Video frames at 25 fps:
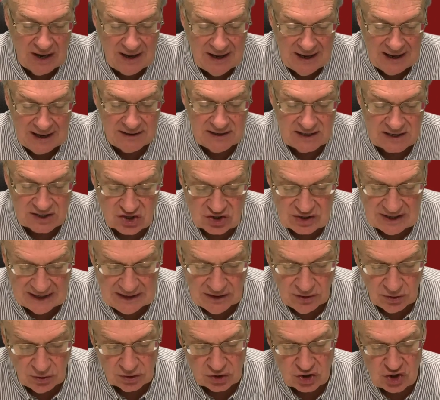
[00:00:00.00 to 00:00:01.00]
and the
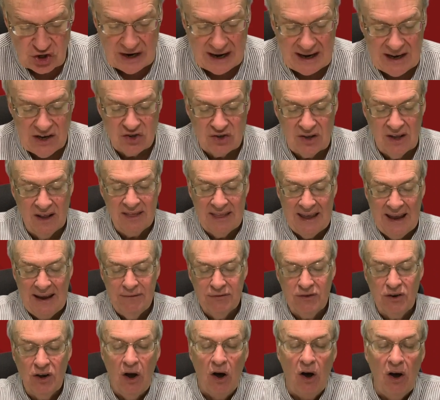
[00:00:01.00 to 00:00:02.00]
single change that
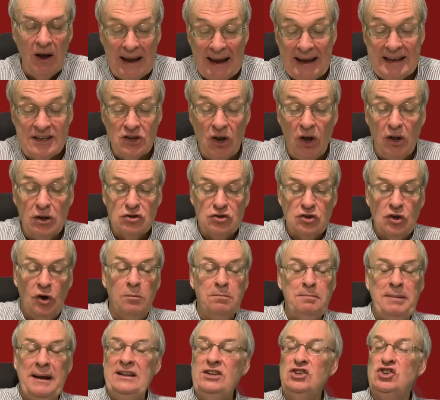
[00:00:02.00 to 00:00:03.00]
they've got is also
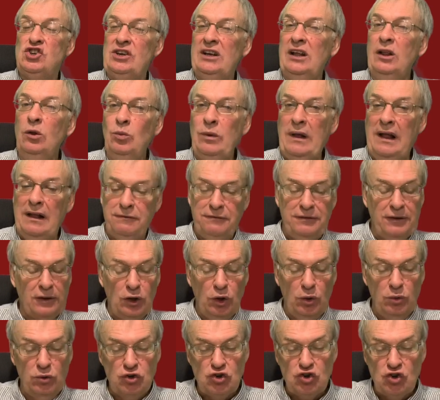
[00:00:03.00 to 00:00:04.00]
Ben Chilwell for
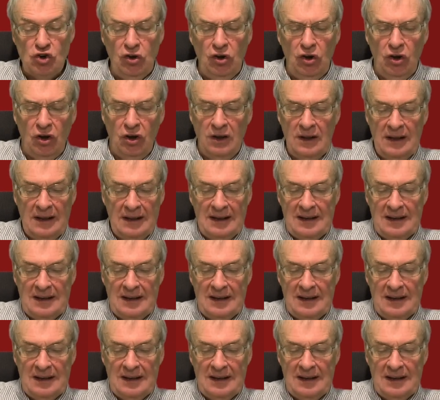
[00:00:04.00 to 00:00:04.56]
Luke Shaw.